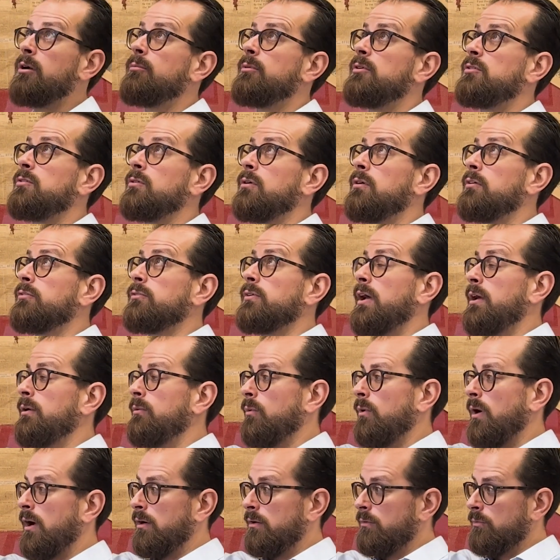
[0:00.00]
but you also had
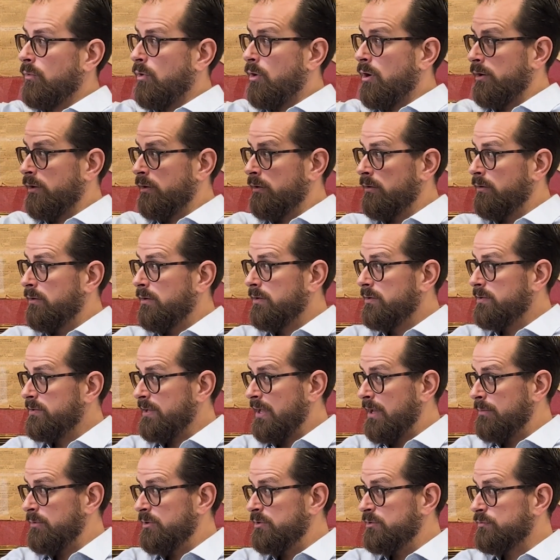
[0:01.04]
water
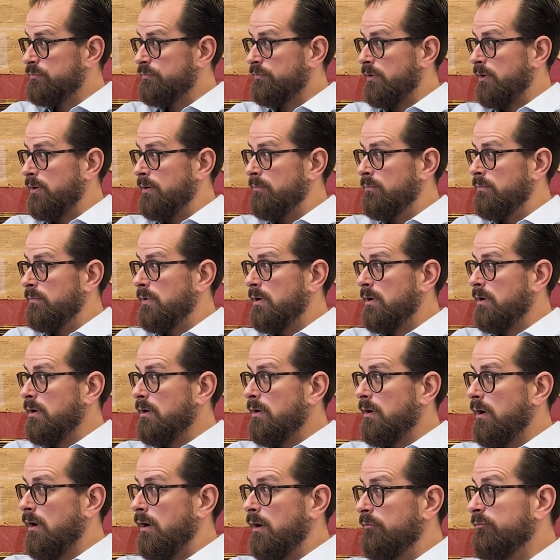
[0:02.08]
damage from
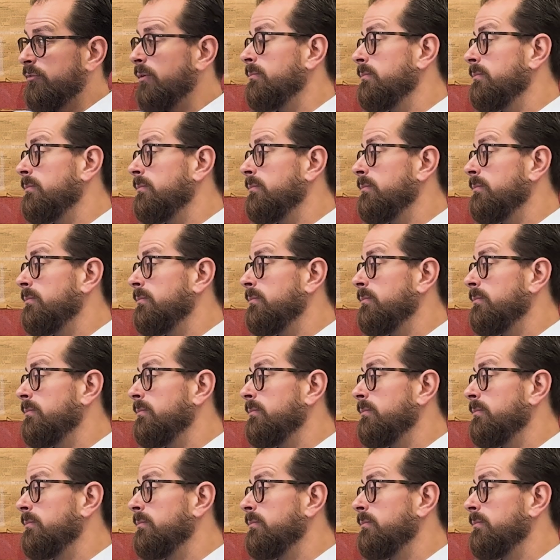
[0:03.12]
I'll